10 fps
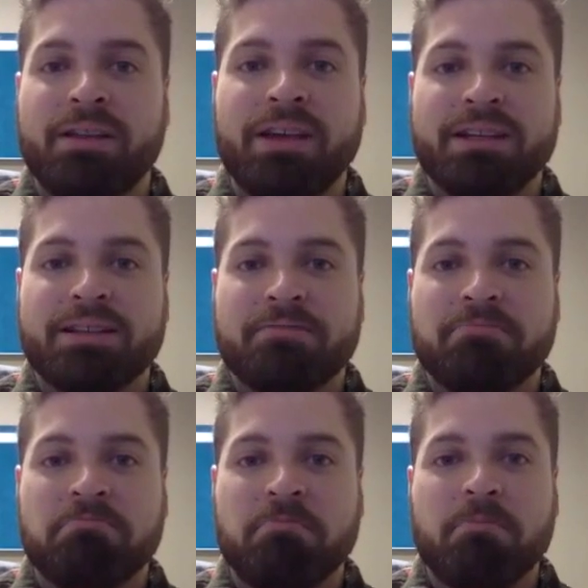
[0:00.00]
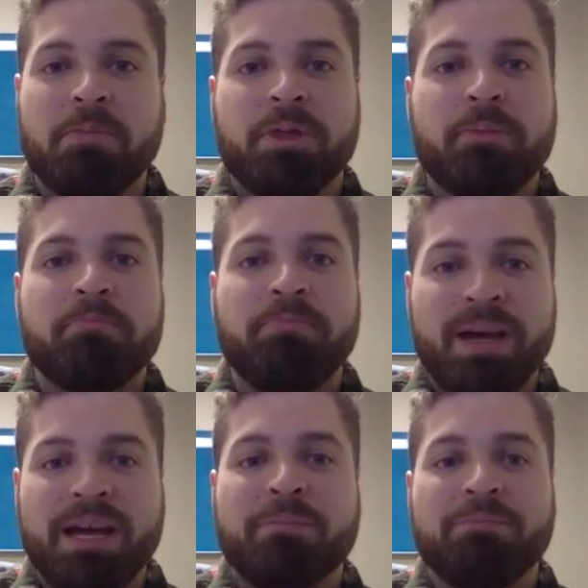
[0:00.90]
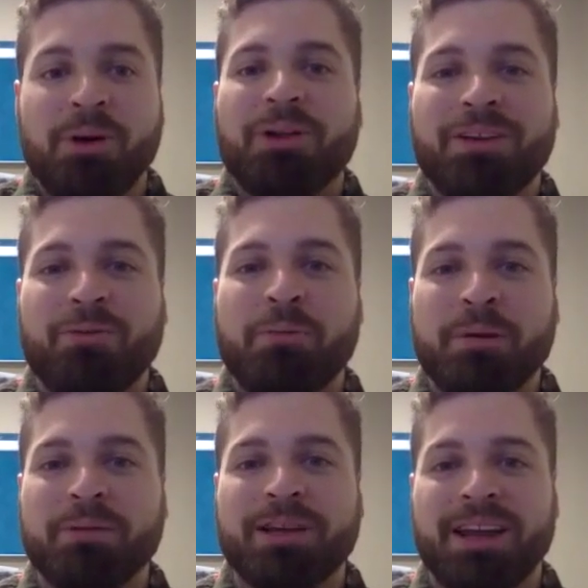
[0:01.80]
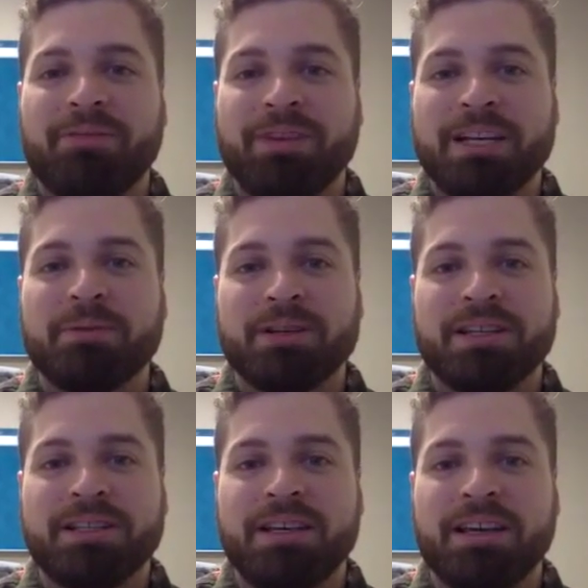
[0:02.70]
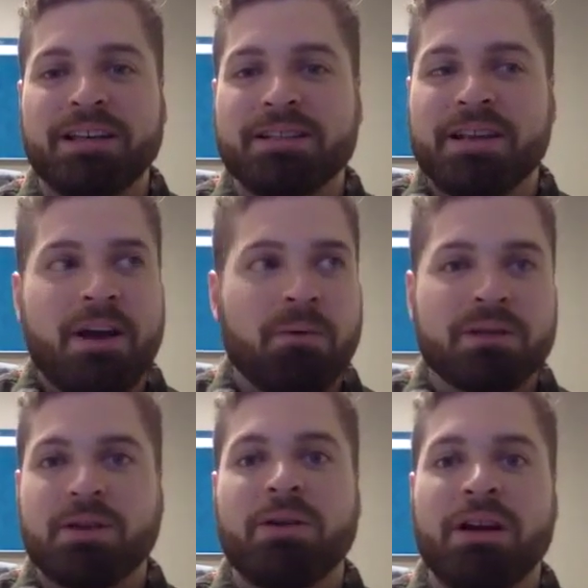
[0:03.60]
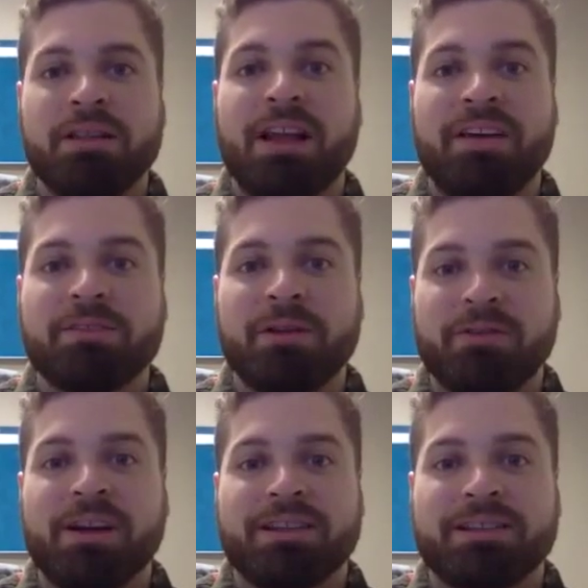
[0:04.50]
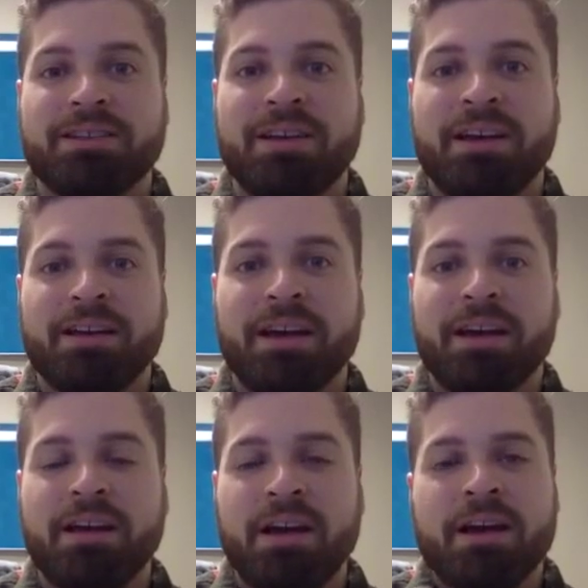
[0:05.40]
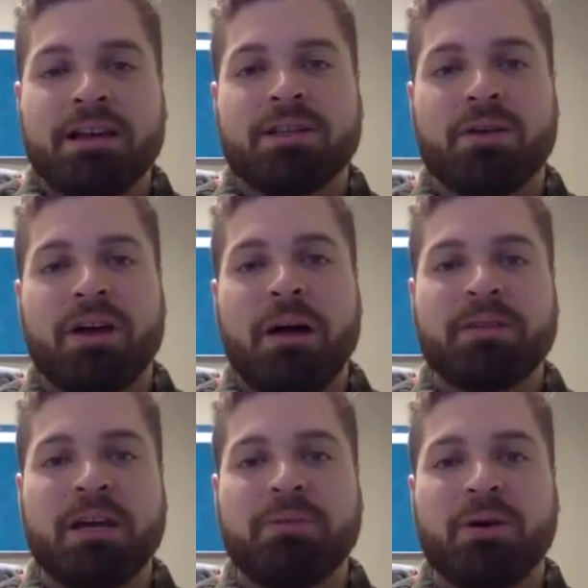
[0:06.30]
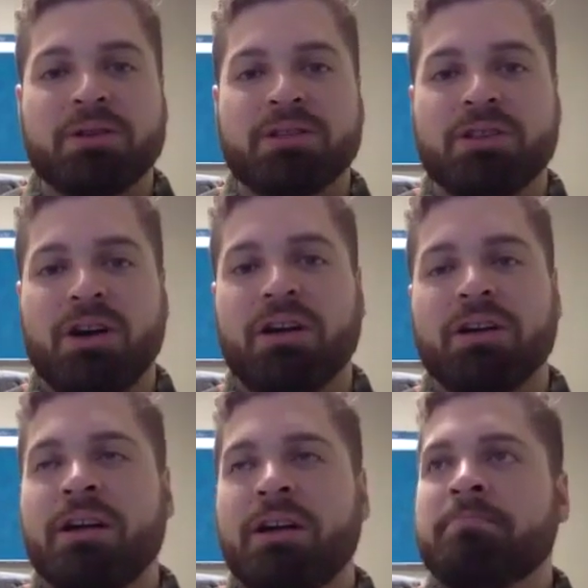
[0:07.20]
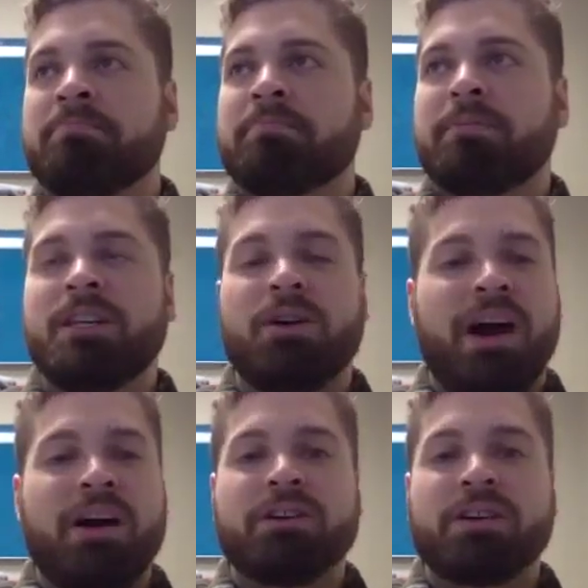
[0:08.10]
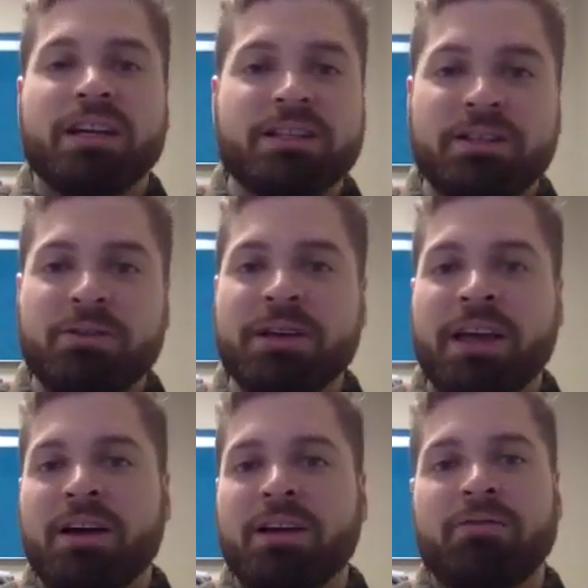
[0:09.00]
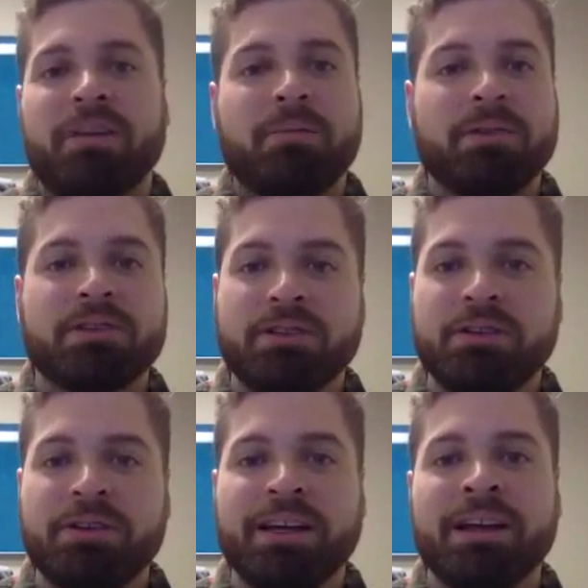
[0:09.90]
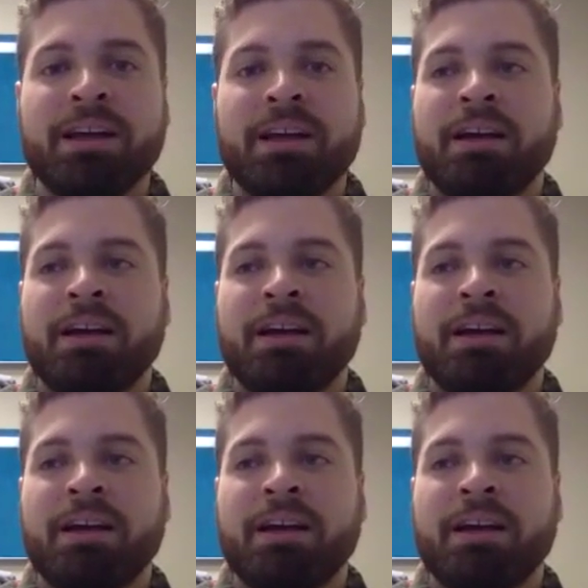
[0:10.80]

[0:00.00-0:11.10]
That's the big bulk of what people get on Facebook to see is what's going on in the lives of my friends, okay? So the update posts are, how your kid's doing, how your families are doing,